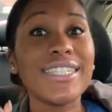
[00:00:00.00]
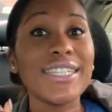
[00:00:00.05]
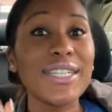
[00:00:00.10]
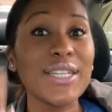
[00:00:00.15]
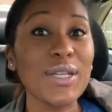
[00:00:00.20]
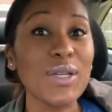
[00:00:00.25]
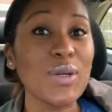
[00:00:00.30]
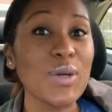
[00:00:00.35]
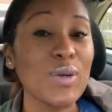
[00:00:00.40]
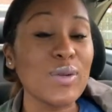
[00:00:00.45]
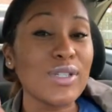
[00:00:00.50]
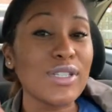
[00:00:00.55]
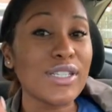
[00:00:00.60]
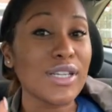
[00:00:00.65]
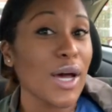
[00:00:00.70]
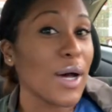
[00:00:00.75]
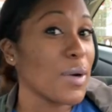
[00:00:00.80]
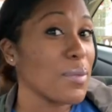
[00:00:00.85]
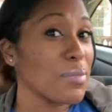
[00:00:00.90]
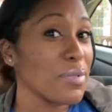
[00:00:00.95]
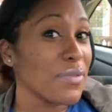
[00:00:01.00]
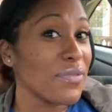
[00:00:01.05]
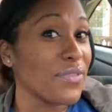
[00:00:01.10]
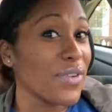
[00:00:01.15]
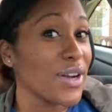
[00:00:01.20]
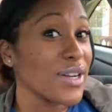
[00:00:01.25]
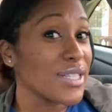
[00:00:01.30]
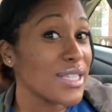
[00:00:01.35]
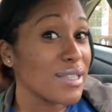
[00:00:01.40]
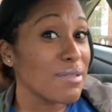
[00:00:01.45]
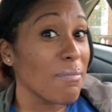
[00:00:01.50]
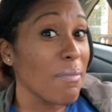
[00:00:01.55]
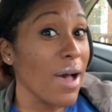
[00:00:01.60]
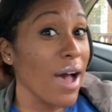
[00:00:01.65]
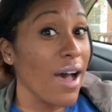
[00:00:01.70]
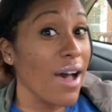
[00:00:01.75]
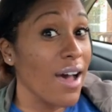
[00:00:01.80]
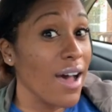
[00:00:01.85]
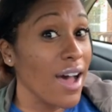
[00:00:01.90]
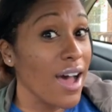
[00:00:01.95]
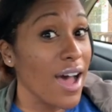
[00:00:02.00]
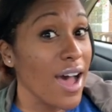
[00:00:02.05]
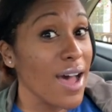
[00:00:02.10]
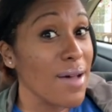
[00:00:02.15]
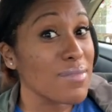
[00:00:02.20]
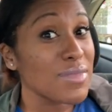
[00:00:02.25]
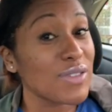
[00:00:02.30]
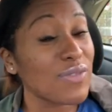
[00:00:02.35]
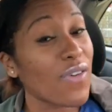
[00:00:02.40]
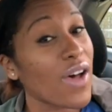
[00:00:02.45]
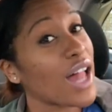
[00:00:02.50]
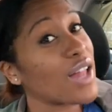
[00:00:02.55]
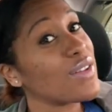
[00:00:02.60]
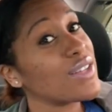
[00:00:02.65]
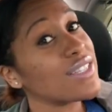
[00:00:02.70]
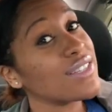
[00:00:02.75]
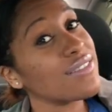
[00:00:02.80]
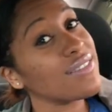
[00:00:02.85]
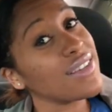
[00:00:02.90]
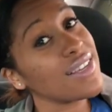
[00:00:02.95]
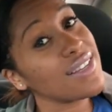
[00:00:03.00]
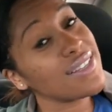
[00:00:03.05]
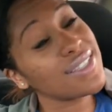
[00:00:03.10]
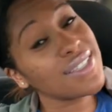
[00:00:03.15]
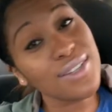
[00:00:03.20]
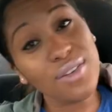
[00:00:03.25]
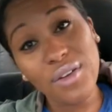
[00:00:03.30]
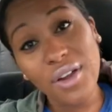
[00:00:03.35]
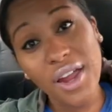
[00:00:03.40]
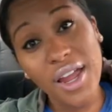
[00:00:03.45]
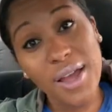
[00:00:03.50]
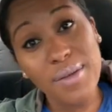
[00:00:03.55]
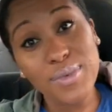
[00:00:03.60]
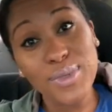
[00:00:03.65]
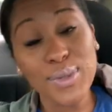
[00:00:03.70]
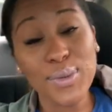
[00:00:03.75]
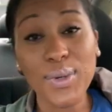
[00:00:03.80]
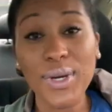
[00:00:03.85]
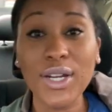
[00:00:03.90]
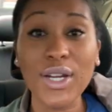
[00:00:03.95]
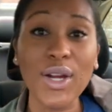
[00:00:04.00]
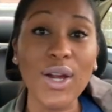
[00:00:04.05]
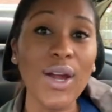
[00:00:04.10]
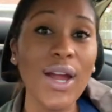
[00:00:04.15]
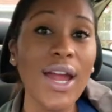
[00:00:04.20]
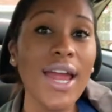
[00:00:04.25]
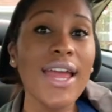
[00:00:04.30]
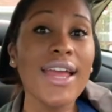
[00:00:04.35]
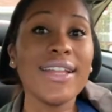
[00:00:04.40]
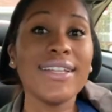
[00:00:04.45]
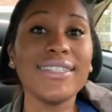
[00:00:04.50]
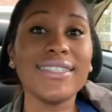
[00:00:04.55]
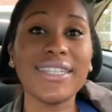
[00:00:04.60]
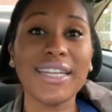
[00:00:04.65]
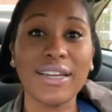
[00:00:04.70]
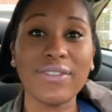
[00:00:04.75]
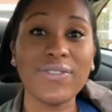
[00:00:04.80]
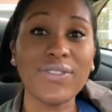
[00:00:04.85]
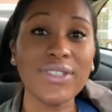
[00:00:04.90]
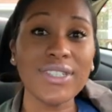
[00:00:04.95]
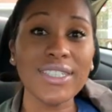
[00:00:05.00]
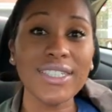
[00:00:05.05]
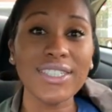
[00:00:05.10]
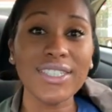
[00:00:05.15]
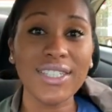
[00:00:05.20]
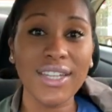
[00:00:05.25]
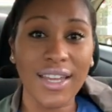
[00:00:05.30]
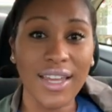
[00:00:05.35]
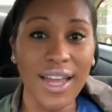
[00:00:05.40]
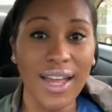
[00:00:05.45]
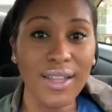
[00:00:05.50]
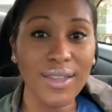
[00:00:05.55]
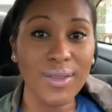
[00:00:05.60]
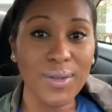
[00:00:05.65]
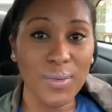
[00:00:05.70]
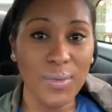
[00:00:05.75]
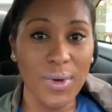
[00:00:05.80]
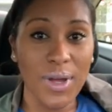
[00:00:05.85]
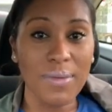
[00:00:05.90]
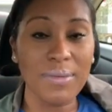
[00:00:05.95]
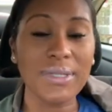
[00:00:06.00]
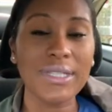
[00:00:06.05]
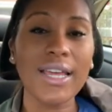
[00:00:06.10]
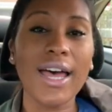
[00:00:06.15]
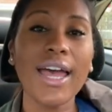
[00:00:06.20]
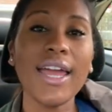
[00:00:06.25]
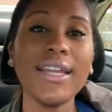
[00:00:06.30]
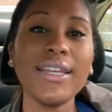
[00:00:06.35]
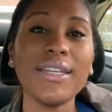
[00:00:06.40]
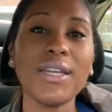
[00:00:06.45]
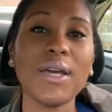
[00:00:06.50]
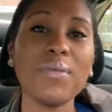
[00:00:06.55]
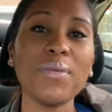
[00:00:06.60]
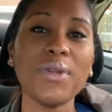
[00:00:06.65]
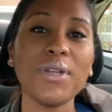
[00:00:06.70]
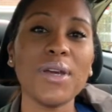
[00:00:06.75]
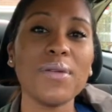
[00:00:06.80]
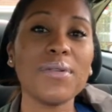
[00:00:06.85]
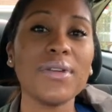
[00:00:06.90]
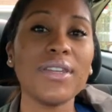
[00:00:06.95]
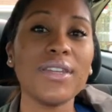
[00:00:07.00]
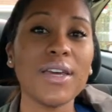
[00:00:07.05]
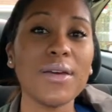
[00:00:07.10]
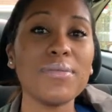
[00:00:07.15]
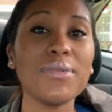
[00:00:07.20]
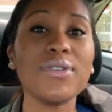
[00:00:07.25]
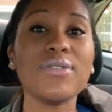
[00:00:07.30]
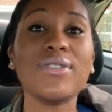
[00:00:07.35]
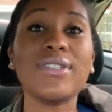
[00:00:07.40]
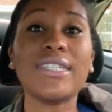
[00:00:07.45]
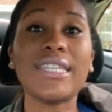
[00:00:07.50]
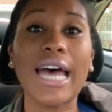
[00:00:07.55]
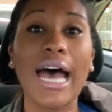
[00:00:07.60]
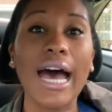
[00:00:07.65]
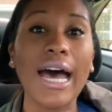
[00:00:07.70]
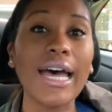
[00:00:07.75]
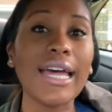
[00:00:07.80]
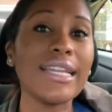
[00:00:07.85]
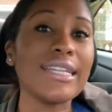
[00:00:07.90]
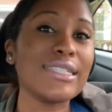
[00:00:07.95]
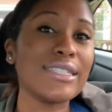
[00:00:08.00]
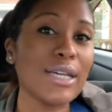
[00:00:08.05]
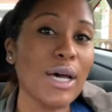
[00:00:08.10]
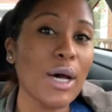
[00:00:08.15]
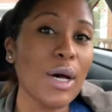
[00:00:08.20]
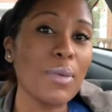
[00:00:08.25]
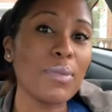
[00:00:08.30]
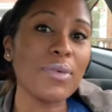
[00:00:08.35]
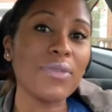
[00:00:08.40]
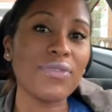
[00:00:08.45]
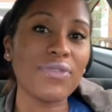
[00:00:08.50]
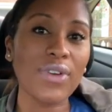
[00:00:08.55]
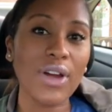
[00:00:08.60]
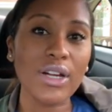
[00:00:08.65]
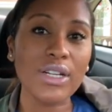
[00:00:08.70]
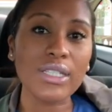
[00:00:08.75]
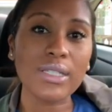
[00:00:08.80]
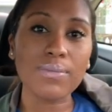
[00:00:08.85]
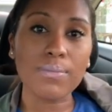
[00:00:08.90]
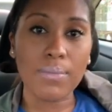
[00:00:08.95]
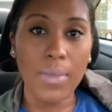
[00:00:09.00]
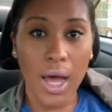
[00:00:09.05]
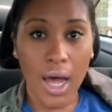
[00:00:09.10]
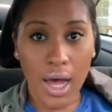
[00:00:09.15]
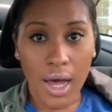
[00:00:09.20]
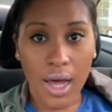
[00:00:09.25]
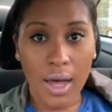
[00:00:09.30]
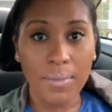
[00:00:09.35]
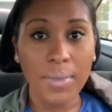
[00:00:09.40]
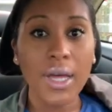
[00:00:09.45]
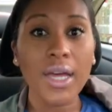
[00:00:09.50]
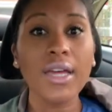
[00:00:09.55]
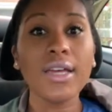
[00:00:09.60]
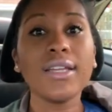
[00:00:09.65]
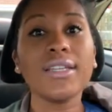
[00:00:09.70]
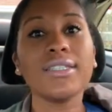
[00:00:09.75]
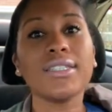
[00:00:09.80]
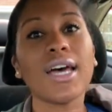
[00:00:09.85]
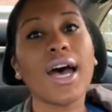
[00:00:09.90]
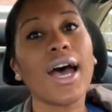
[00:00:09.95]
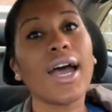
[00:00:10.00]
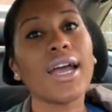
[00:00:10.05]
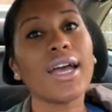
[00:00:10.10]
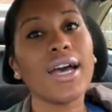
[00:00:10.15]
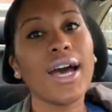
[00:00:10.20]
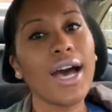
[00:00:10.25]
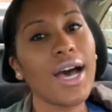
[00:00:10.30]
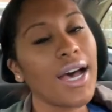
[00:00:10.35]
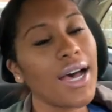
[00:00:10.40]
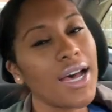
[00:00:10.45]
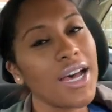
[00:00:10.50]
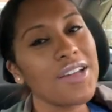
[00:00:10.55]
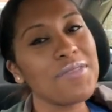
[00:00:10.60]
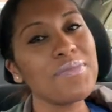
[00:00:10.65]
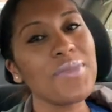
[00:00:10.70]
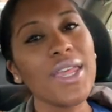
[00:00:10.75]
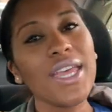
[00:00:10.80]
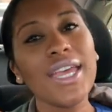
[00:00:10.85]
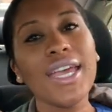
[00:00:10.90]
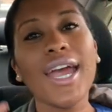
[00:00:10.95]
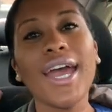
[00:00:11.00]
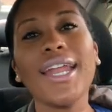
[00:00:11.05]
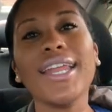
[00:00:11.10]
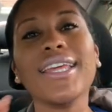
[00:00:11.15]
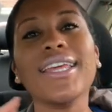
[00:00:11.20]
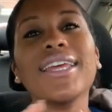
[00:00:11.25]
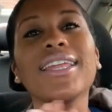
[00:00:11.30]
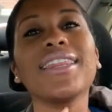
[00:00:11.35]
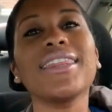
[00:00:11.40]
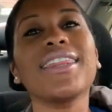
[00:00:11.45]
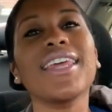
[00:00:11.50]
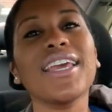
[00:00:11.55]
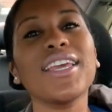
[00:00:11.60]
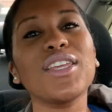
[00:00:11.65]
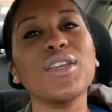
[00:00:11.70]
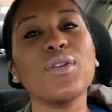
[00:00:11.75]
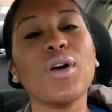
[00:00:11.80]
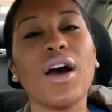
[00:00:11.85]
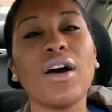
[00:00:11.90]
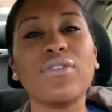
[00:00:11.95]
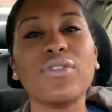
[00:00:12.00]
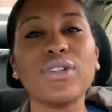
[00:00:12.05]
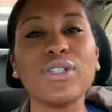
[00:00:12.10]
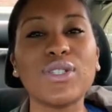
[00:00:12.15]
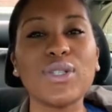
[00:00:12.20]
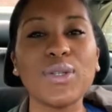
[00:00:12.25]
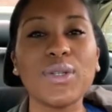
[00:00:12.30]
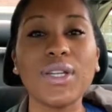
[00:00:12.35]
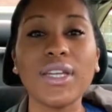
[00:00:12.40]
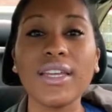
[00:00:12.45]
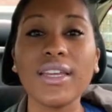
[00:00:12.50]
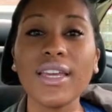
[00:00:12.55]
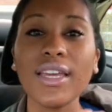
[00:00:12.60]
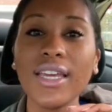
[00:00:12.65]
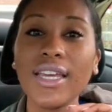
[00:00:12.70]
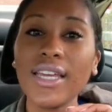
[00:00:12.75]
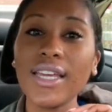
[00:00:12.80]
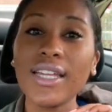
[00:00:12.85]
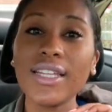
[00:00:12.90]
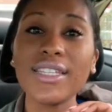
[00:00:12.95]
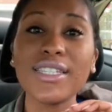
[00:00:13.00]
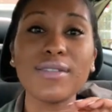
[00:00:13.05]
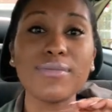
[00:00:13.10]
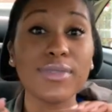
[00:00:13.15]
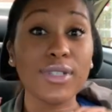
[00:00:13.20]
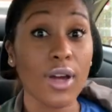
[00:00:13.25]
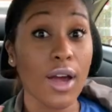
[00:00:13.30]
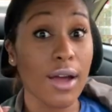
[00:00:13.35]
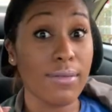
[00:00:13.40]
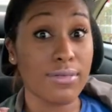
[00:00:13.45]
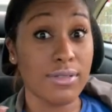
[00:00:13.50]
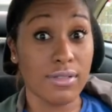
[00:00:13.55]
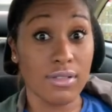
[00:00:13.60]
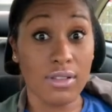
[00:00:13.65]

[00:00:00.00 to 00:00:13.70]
to Dope First Moms. Follow us on Instagram, Twitter. Definitely check out the website, www.dopefirstmom.com. And again, thank you all for tuning in. Subscribe,